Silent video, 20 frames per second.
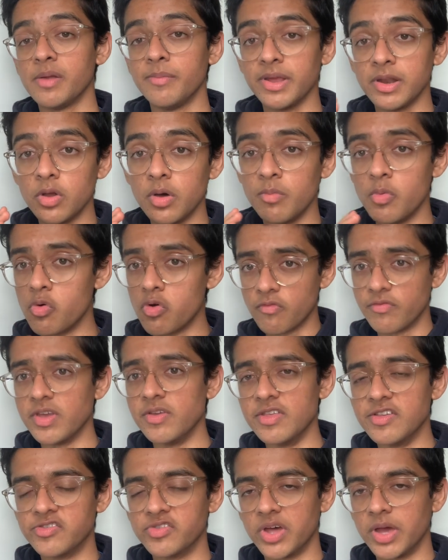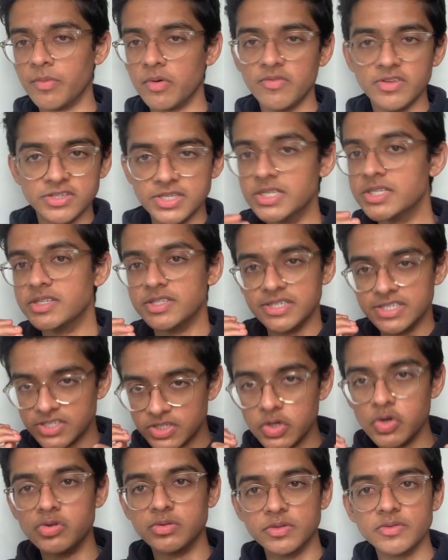be a lot more of you this time, obviously, because there's
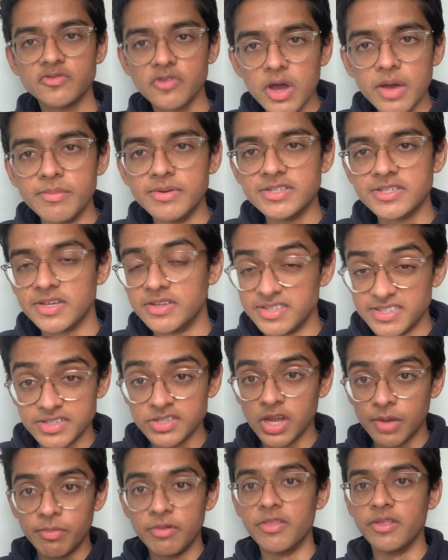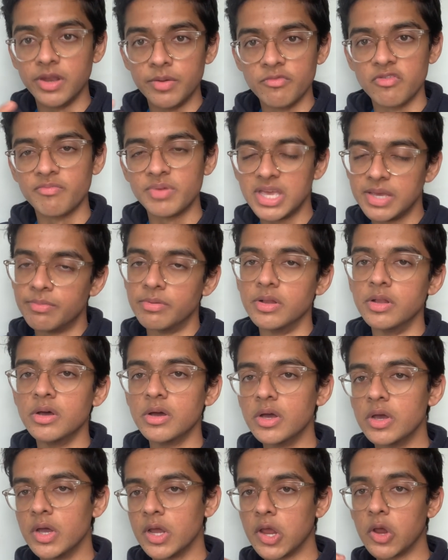200 subscribers, so there's double the number of people
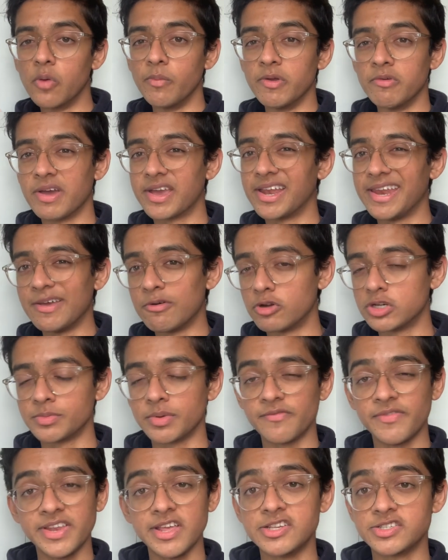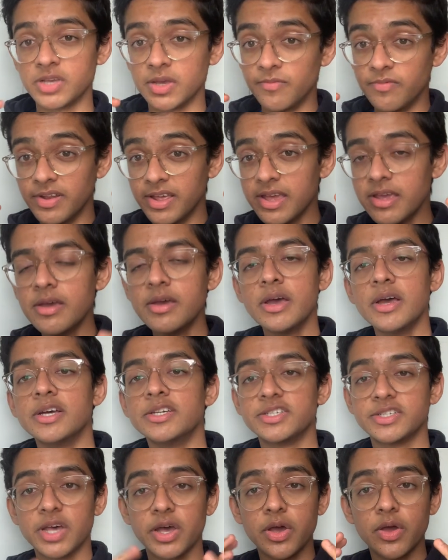who'll be regularly watching my videos, hopefully.
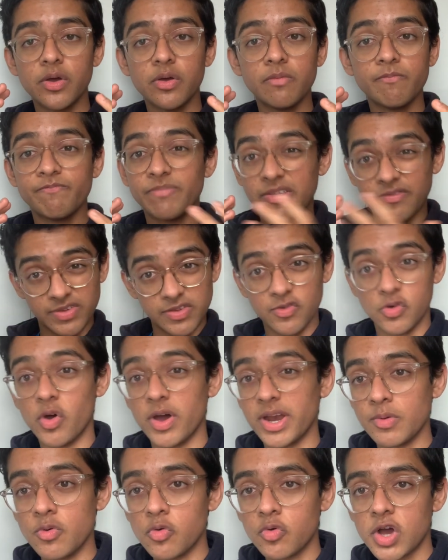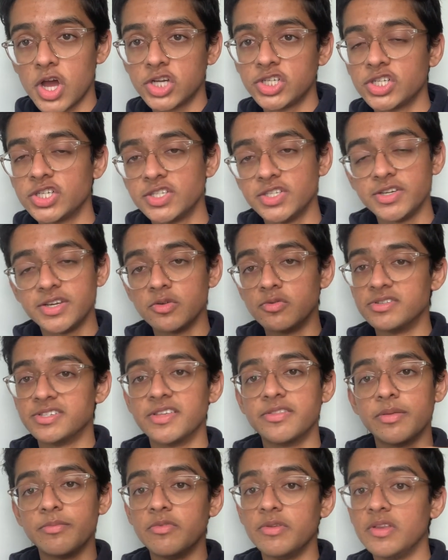So if you've got any more questions, you can always send
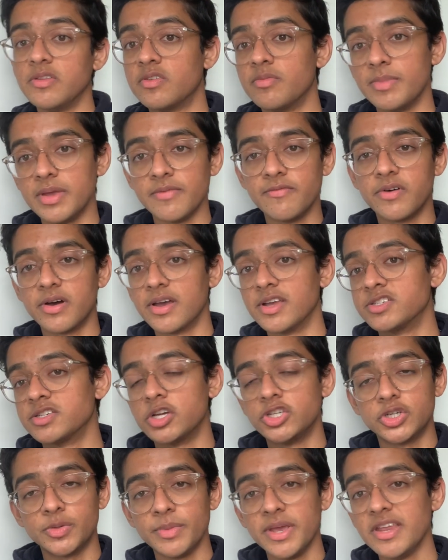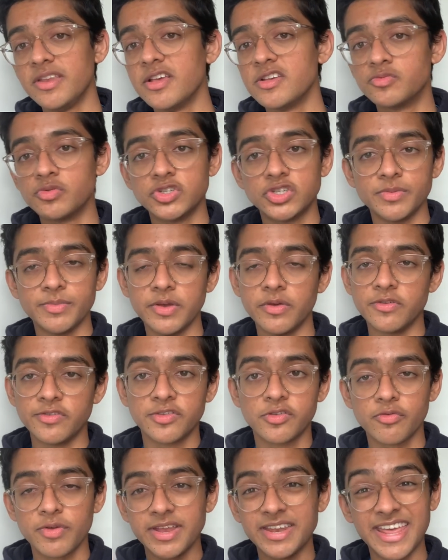them to me via social medias, which will be on the
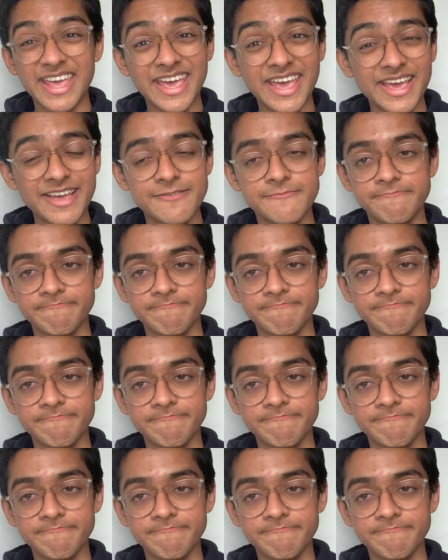screen here.